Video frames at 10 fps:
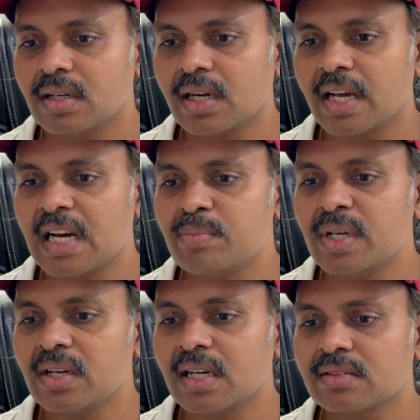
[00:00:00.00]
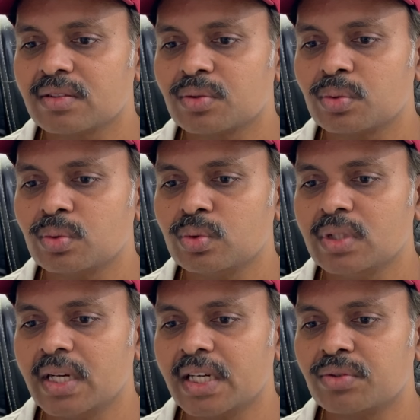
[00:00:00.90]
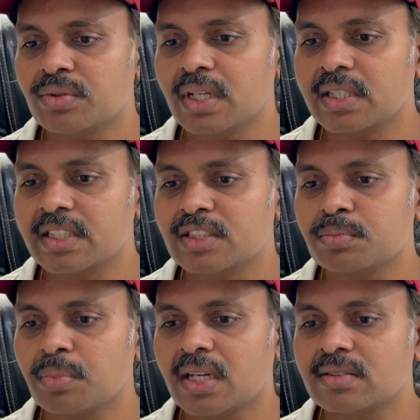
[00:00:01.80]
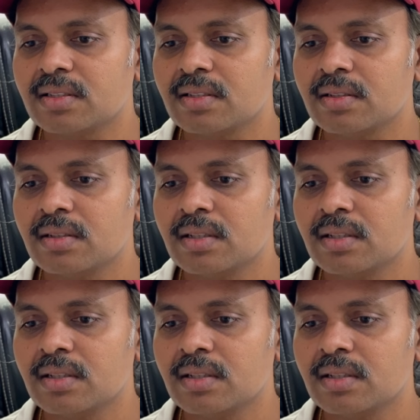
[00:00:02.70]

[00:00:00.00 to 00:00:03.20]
or helping us through the network. It is passing